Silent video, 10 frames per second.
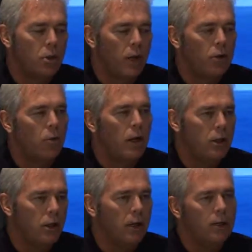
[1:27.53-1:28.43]
you had
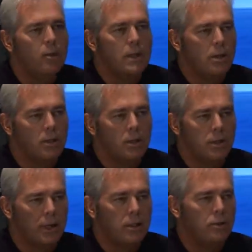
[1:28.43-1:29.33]
a limitation on the
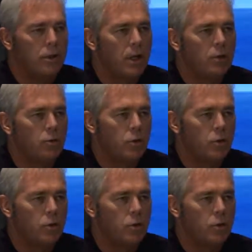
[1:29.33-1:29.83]
size of shaders,